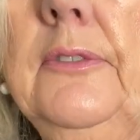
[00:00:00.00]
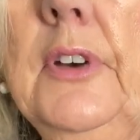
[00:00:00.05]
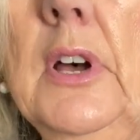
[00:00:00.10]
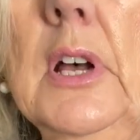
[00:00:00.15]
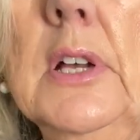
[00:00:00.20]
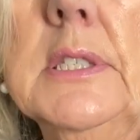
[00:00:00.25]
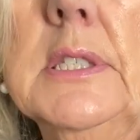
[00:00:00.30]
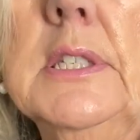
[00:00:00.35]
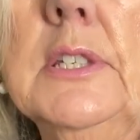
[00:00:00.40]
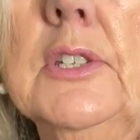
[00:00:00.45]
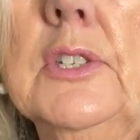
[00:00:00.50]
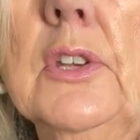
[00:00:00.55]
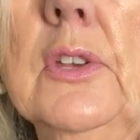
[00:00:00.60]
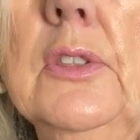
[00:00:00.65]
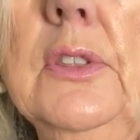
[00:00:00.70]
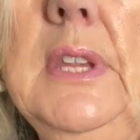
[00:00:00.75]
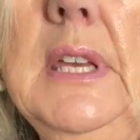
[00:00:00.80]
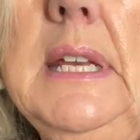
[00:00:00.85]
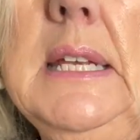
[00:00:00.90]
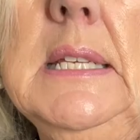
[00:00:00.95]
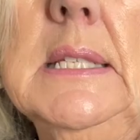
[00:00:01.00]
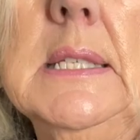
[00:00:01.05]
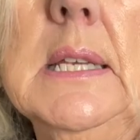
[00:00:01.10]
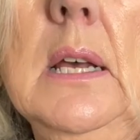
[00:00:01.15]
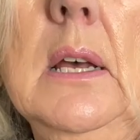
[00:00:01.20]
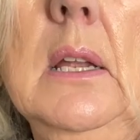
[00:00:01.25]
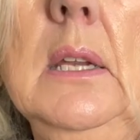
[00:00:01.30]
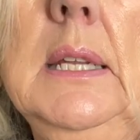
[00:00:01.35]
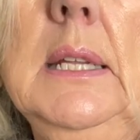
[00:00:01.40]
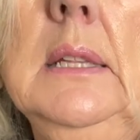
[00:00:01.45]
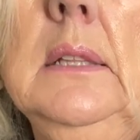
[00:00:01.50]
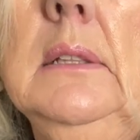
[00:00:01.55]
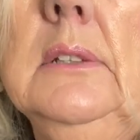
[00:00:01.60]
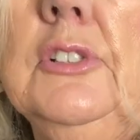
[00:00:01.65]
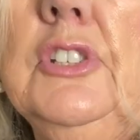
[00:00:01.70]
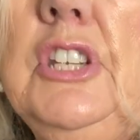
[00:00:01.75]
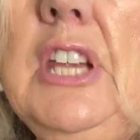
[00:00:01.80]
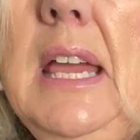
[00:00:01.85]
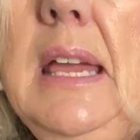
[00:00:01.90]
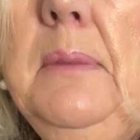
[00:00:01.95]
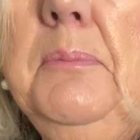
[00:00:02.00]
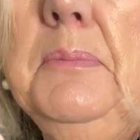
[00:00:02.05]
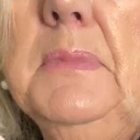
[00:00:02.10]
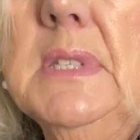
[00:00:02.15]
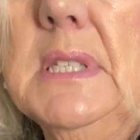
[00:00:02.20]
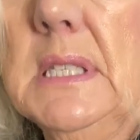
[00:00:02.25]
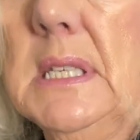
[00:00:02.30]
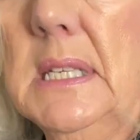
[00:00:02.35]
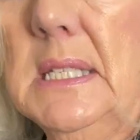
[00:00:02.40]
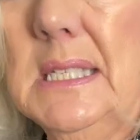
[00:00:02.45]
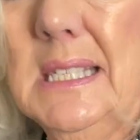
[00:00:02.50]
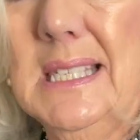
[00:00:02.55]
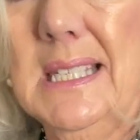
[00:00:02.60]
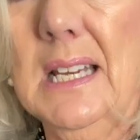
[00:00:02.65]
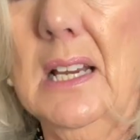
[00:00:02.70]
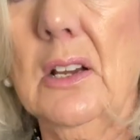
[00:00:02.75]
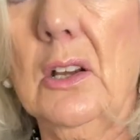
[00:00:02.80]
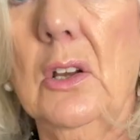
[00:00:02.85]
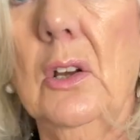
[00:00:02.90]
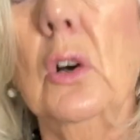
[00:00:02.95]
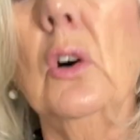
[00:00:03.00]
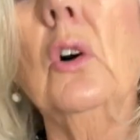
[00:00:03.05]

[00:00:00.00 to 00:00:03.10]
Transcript: fastened on. These are little gems stuck